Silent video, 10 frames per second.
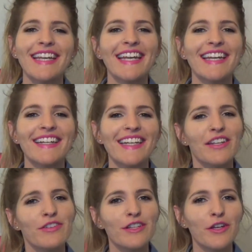and
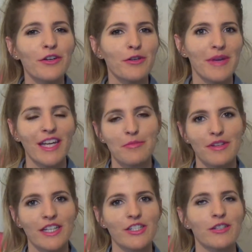even though your makeup
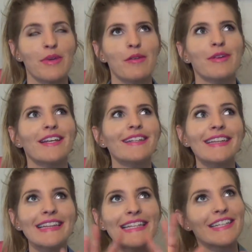collection may be a
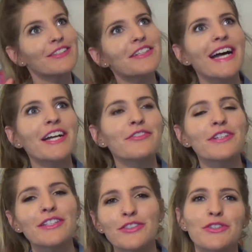little out of
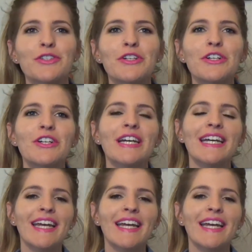control